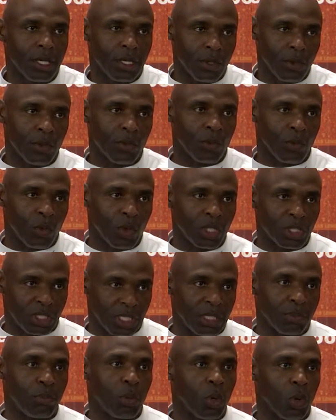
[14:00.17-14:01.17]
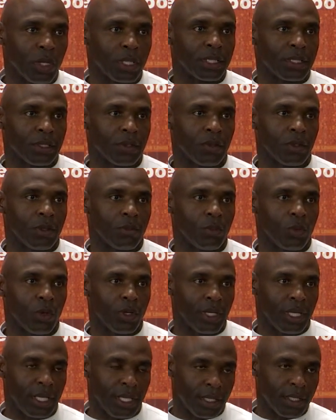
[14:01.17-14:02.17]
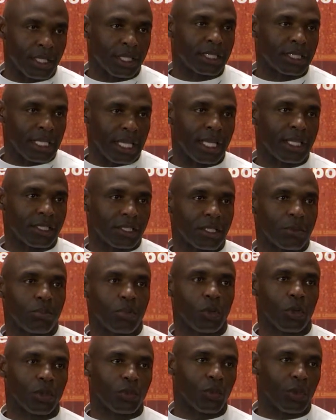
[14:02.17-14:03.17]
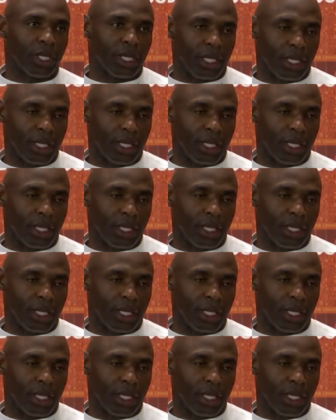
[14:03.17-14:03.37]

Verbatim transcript: where it's important to them, where they understand it's important when